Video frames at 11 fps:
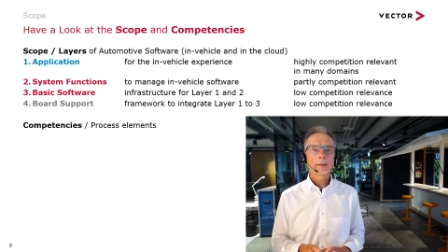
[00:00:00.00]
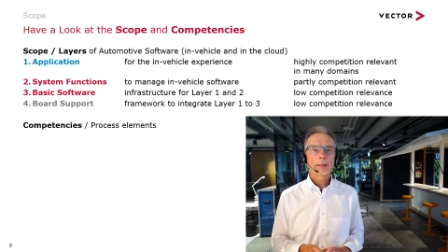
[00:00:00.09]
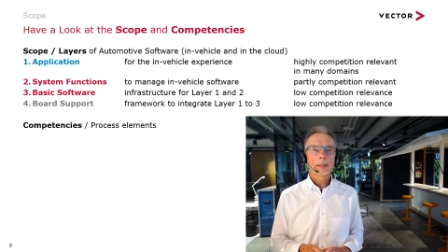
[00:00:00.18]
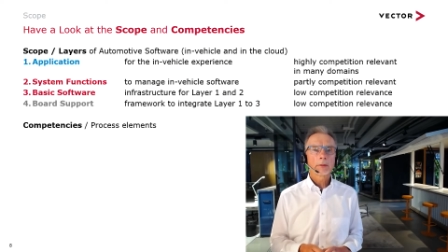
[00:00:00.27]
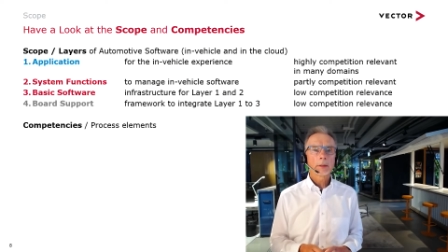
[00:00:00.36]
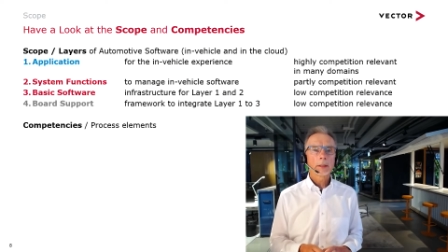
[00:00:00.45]

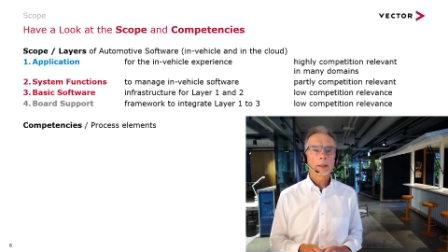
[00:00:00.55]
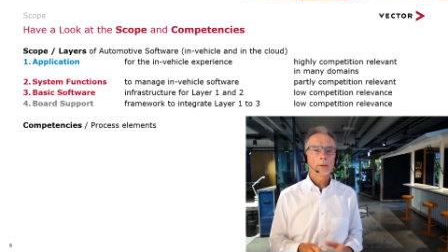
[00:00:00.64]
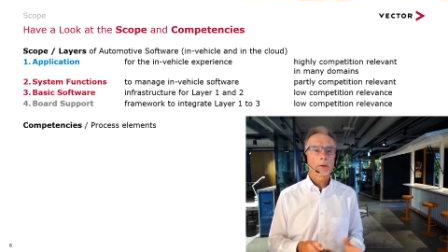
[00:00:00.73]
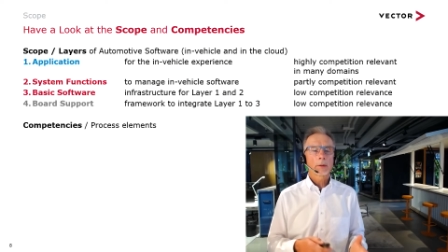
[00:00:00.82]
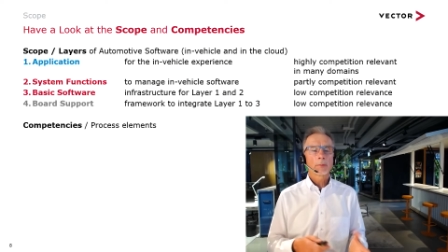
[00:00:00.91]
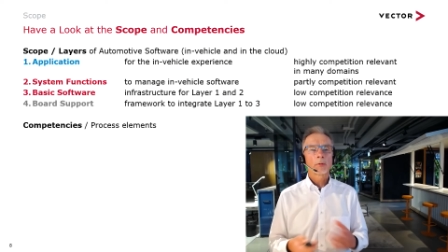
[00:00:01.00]
that you need
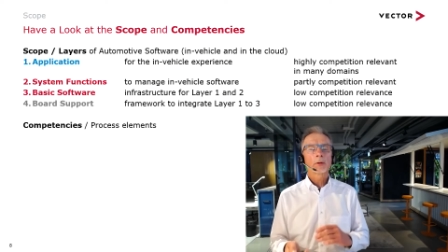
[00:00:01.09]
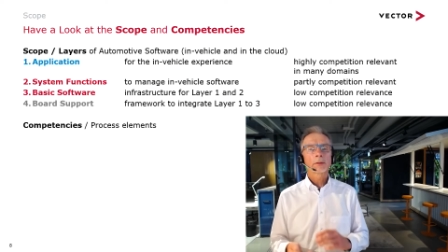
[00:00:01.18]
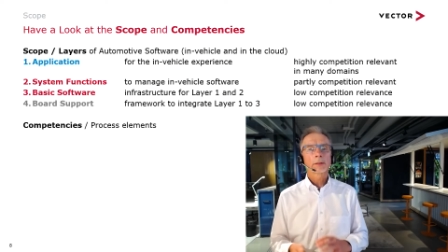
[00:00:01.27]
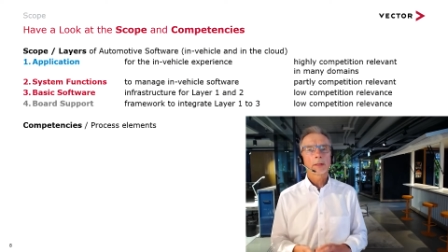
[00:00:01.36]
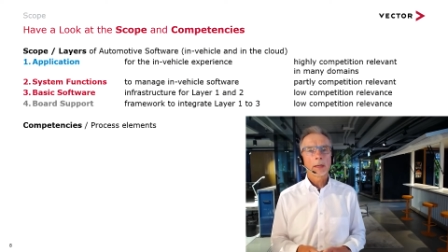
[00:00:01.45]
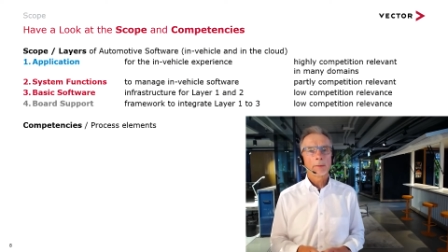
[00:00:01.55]
or the
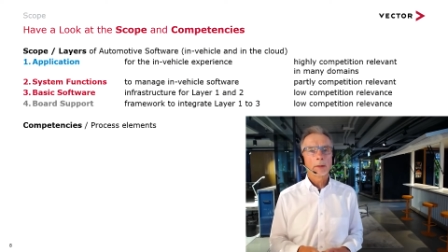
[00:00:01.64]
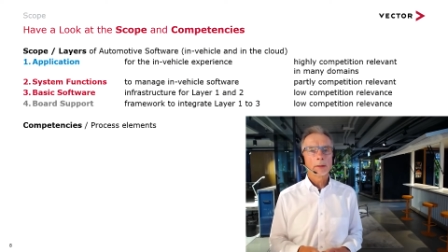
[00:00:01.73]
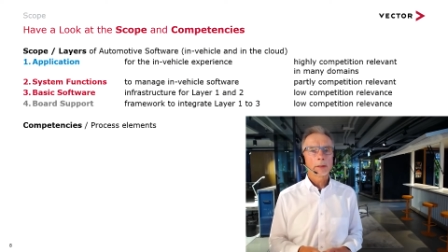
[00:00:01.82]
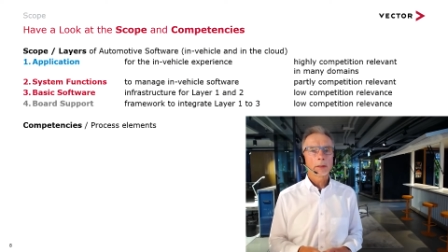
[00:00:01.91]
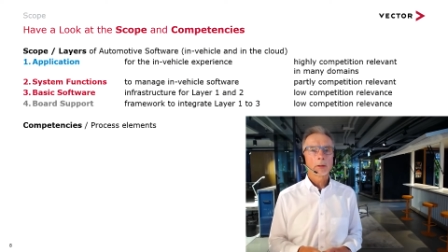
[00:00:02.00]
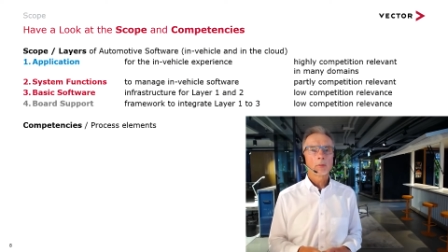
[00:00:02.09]
process
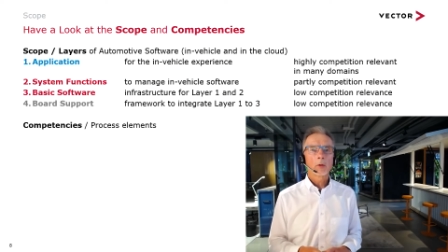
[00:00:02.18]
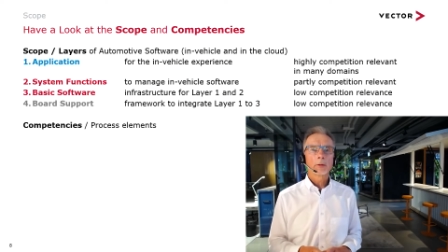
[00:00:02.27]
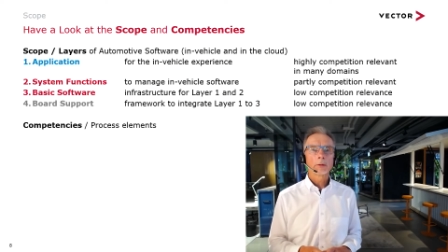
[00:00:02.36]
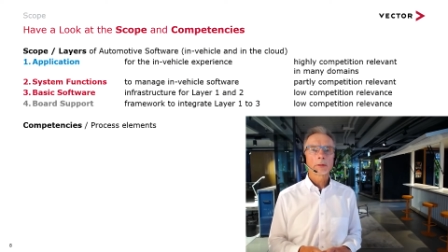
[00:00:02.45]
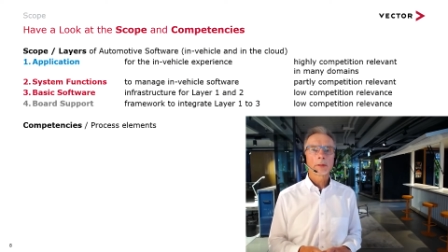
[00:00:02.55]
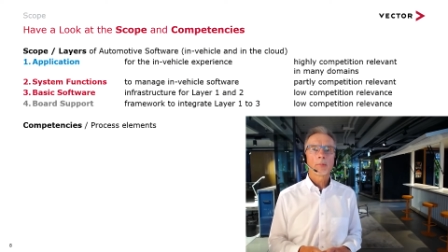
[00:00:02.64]
elements that you want
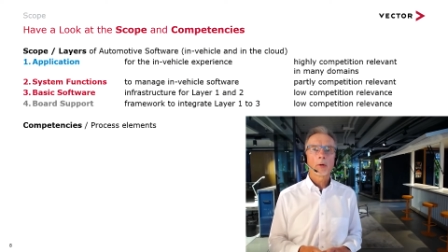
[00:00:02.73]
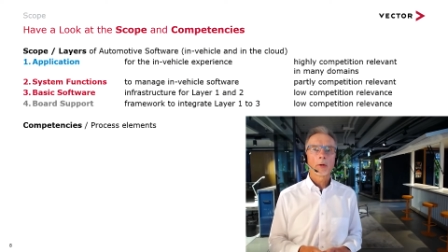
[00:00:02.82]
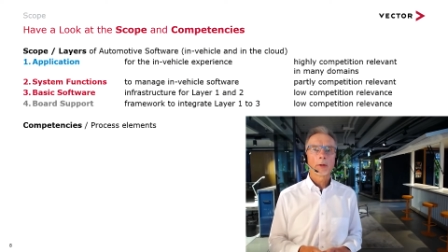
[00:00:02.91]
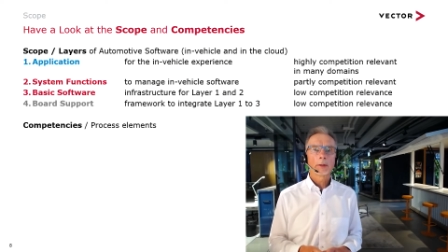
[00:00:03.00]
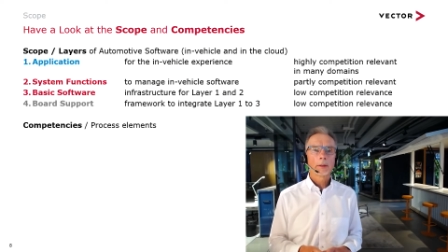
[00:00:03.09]
to support.